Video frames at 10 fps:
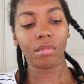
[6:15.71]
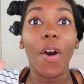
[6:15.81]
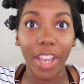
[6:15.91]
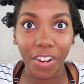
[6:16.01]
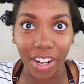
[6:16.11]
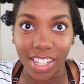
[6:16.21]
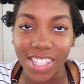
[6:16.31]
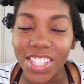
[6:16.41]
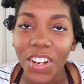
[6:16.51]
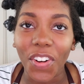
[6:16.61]
Okay, great.
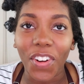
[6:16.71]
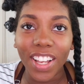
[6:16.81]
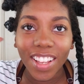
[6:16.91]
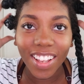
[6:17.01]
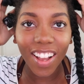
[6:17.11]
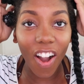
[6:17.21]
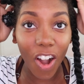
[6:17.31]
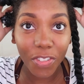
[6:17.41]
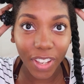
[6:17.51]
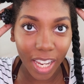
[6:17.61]
So
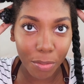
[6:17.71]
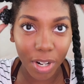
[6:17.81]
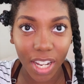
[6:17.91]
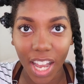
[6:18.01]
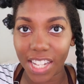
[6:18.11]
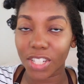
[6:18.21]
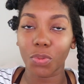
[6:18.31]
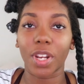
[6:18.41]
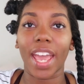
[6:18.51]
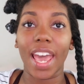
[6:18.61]
off camera, I
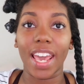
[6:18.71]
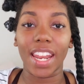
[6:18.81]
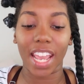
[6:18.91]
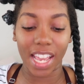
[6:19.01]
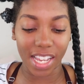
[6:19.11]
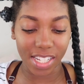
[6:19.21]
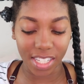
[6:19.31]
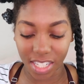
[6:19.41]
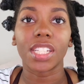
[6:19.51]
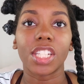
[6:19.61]
just went ahead
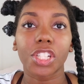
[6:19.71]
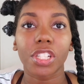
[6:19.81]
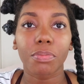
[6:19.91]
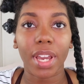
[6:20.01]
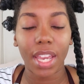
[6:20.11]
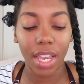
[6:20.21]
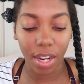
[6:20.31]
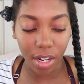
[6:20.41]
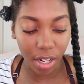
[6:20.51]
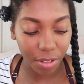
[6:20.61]
and conditioned my
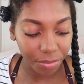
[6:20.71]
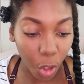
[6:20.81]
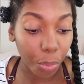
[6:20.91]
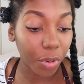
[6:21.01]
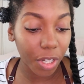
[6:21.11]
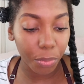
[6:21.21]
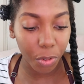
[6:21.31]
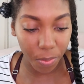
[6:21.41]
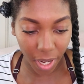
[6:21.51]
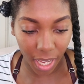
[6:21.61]
hair, or
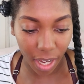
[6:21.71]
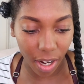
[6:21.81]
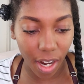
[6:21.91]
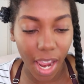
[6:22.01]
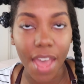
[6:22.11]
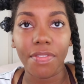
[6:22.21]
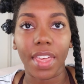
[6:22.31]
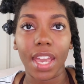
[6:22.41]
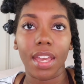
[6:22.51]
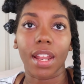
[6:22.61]
pre-pooed my hair, and
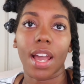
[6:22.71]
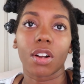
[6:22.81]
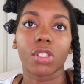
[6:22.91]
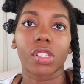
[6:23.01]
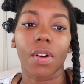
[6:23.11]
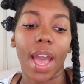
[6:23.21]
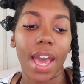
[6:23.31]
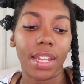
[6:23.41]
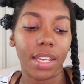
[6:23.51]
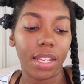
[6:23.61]
then I also
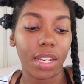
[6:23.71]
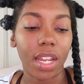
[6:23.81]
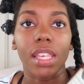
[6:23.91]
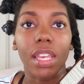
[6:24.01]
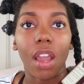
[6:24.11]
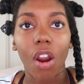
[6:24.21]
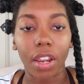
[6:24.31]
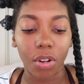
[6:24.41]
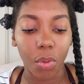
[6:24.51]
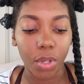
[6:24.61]
added the
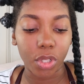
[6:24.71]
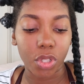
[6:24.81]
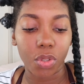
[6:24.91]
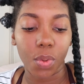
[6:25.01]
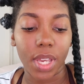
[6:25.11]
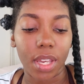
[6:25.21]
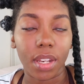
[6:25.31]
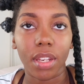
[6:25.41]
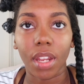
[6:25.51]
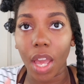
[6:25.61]
argan oil to
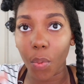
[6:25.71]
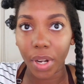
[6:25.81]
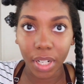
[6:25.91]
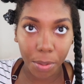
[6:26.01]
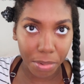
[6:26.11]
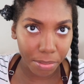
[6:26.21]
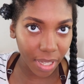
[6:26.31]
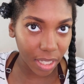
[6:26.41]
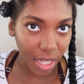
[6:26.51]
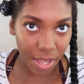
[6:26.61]
it. I wet it up a
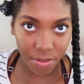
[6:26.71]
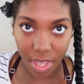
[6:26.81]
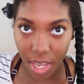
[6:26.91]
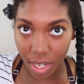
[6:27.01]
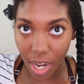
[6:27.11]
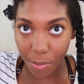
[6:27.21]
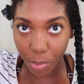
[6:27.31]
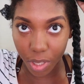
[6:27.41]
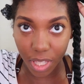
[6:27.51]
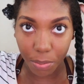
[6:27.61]
bit, and then I
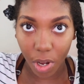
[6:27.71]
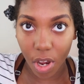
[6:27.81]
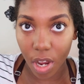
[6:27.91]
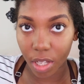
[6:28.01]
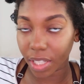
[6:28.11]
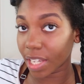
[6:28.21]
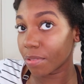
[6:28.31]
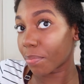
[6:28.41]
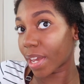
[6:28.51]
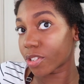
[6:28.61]
put them all
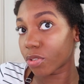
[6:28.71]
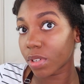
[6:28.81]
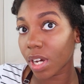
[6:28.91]
in Bantu